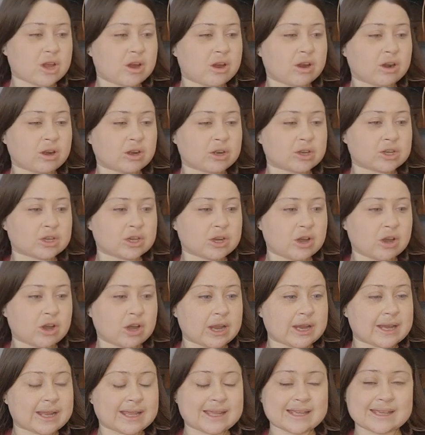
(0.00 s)
are
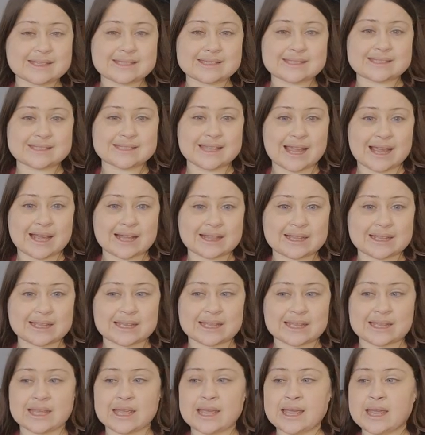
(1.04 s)
not
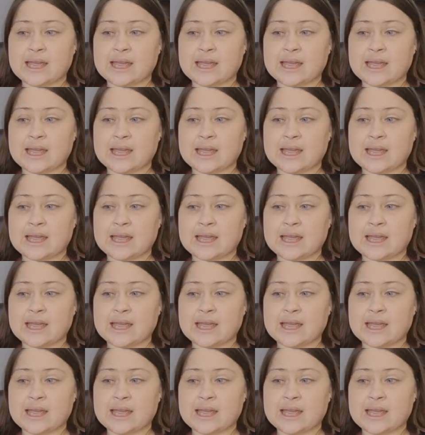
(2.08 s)
exactly